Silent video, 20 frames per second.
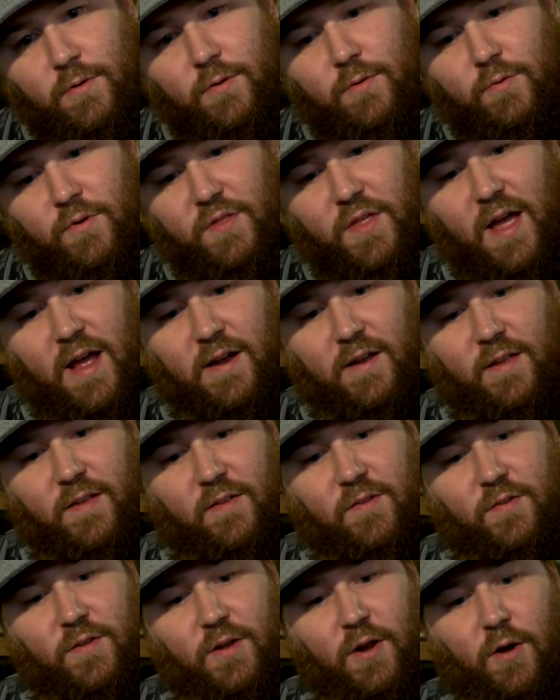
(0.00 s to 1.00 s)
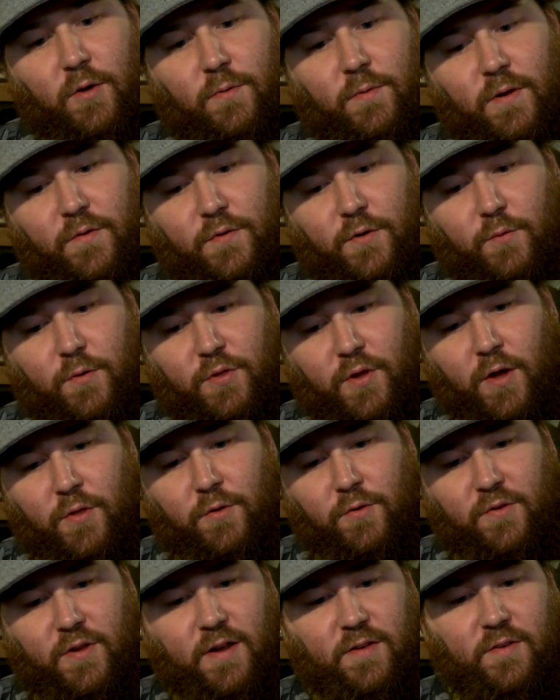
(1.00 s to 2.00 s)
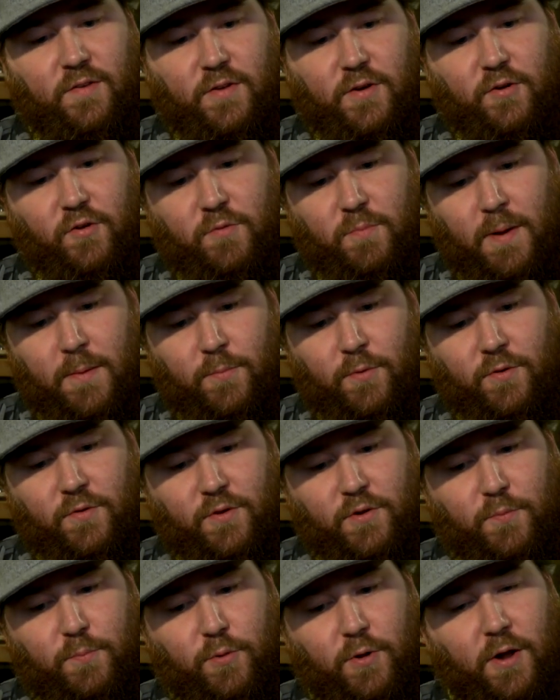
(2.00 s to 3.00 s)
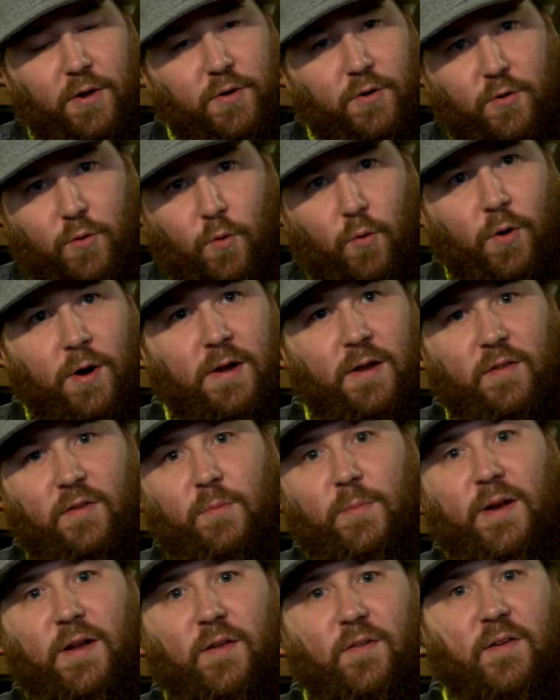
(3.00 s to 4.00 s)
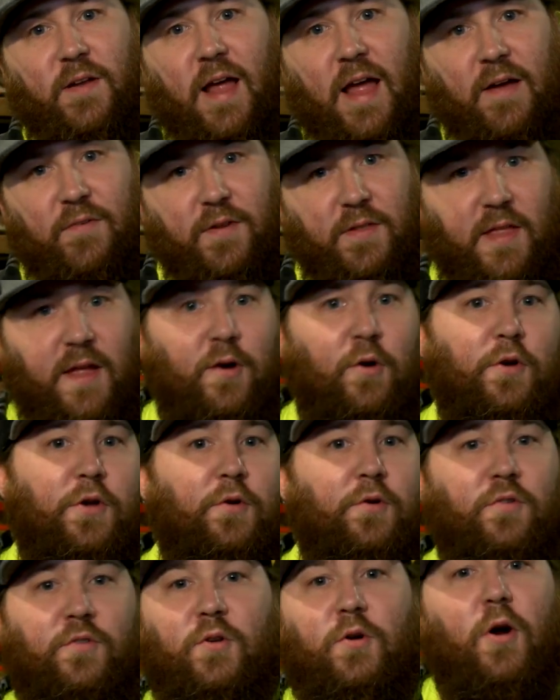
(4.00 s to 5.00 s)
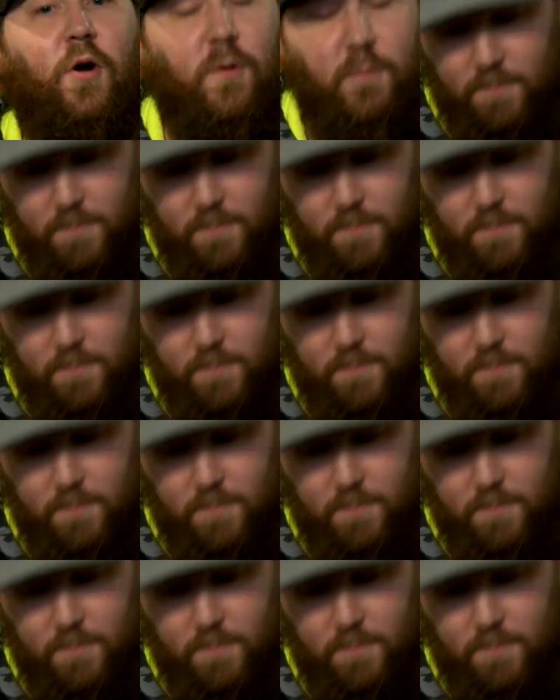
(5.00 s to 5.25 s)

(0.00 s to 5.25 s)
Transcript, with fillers: But that is, you know, if you're with other Saints and Sinners members and you pull out your coin and somebody doesn't have it, they owe you a cigar.